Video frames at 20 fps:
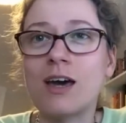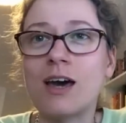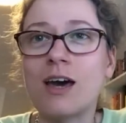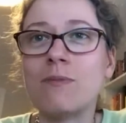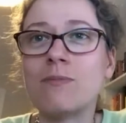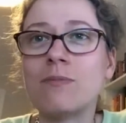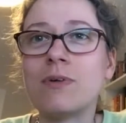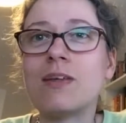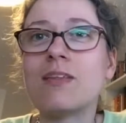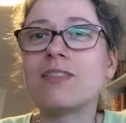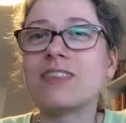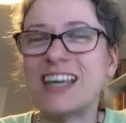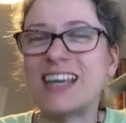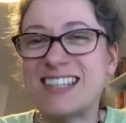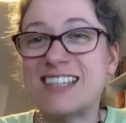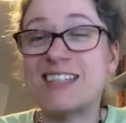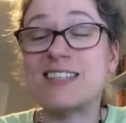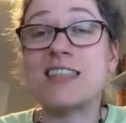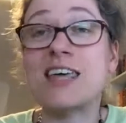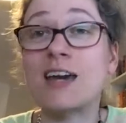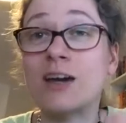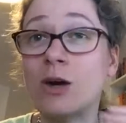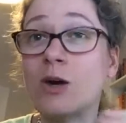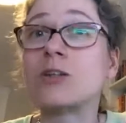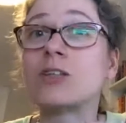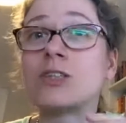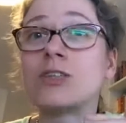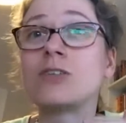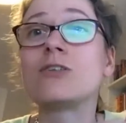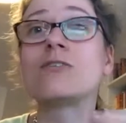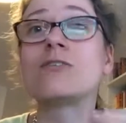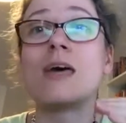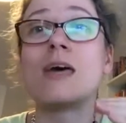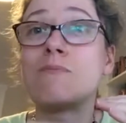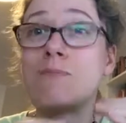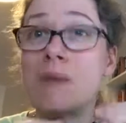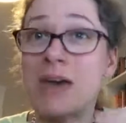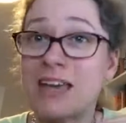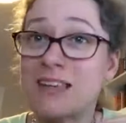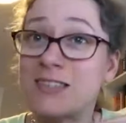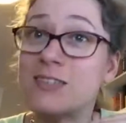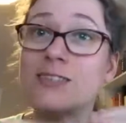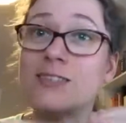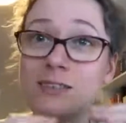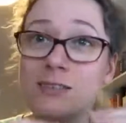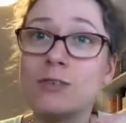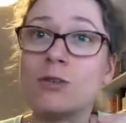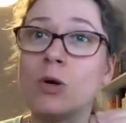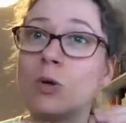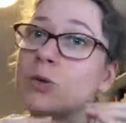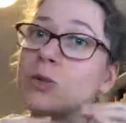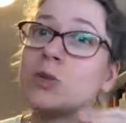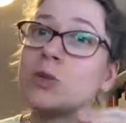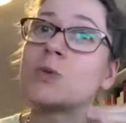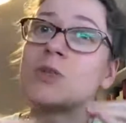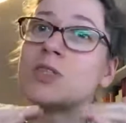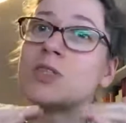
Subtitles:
That is, they're going to do their best not to